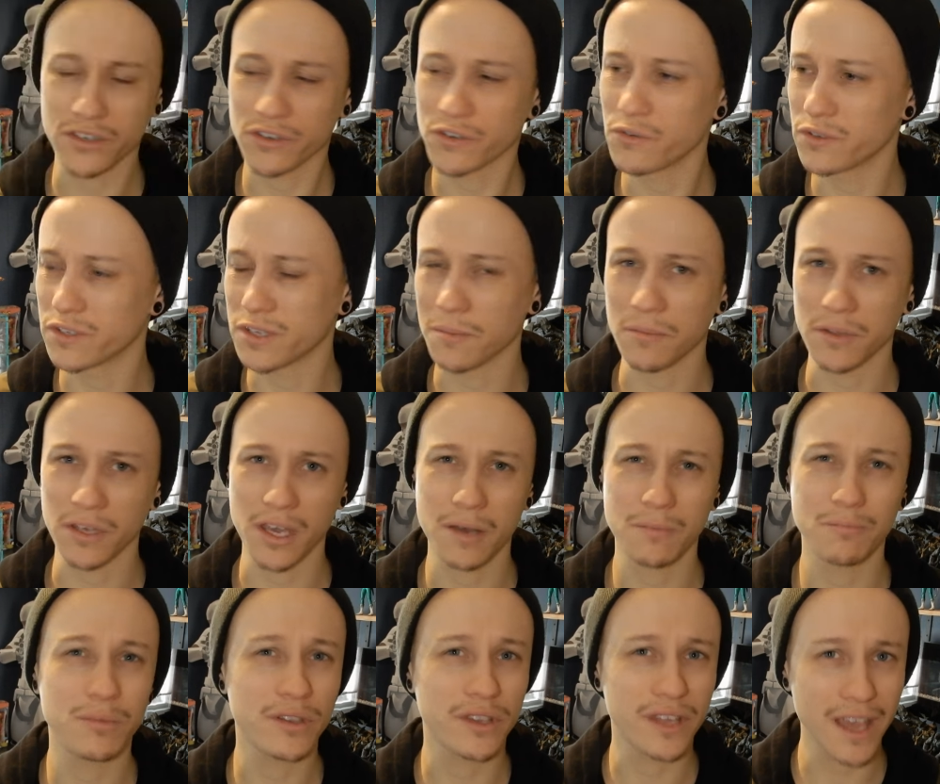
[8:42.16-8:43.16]
or screw something
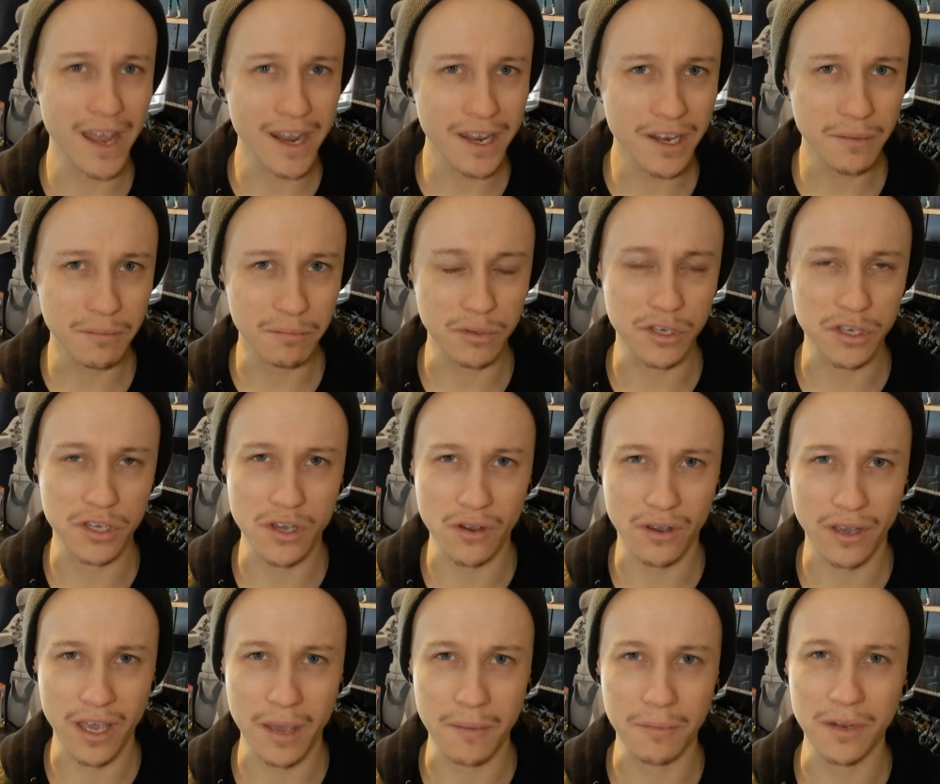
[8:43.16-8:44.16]
up, but they ended up being
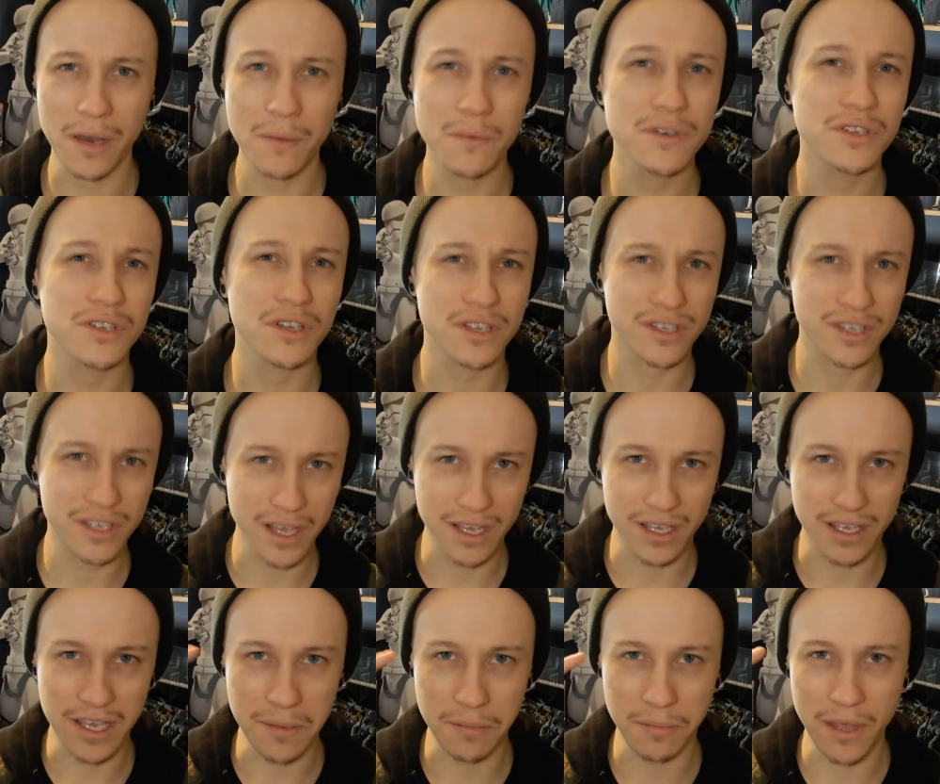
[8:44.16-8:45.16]
okay. But I would just
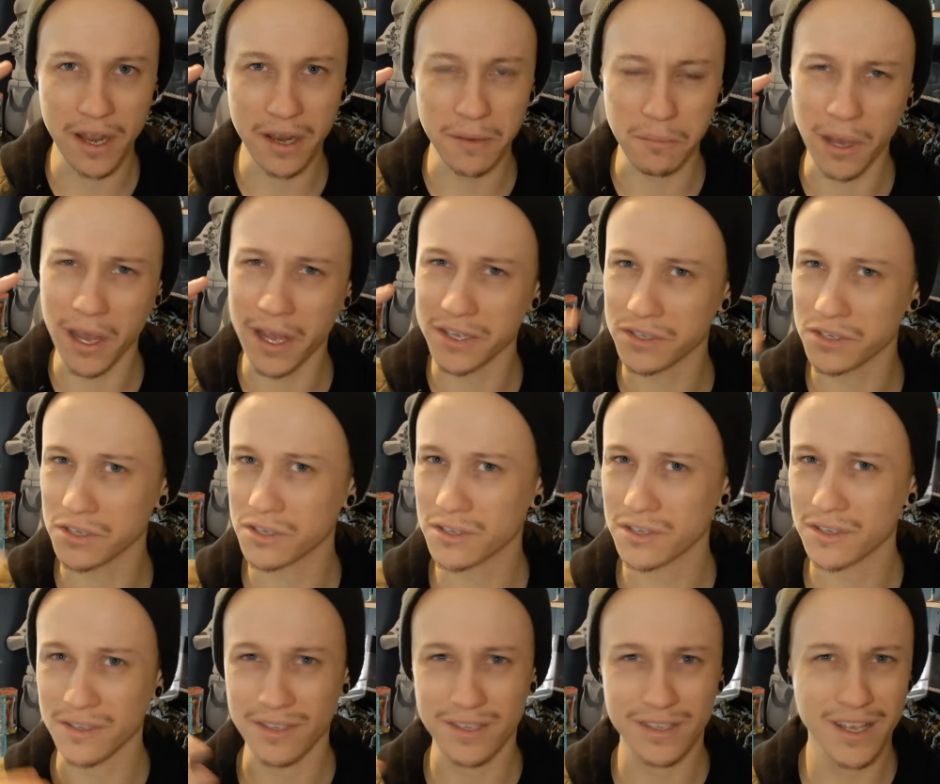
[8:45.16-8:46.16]
say keep that in mind,
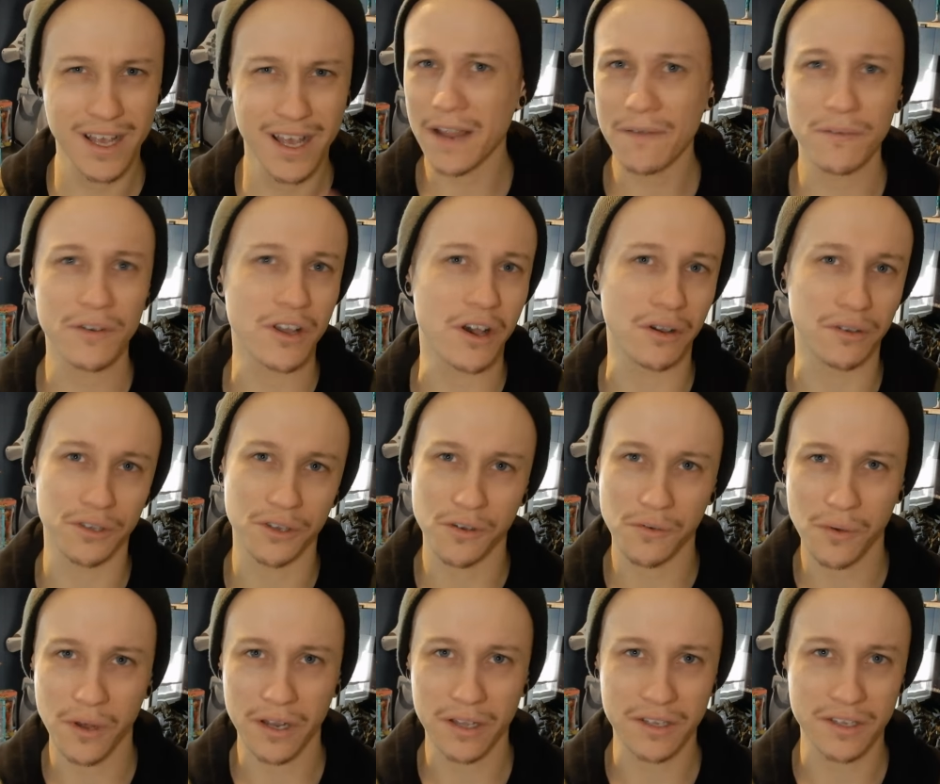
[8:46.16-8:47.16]
just as you never know. You
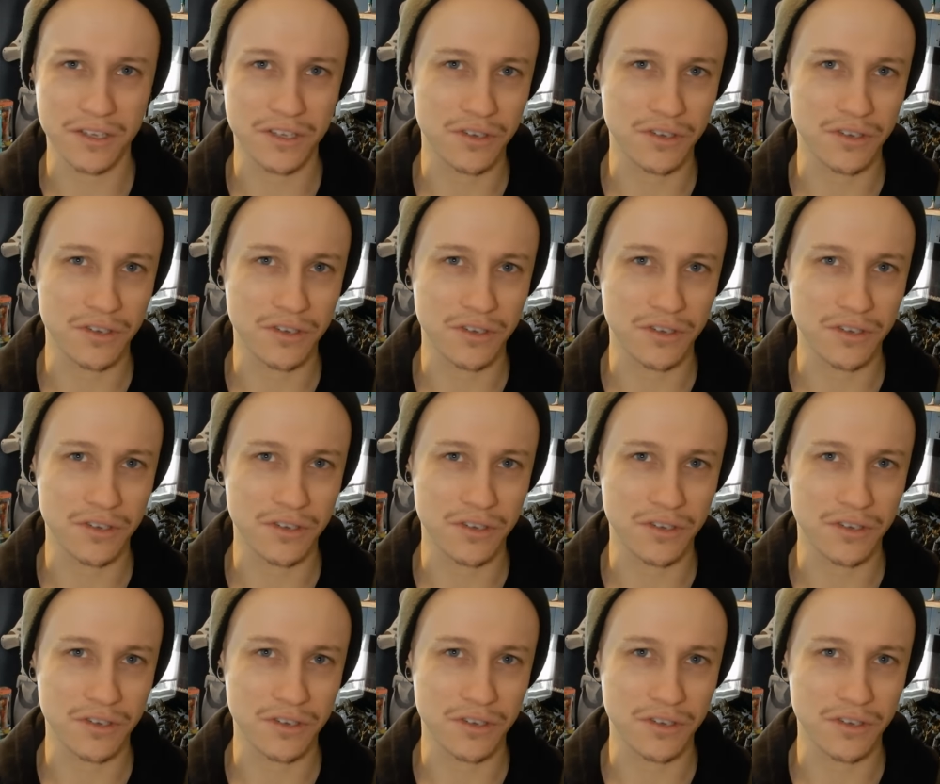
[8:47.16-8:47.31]
don't want to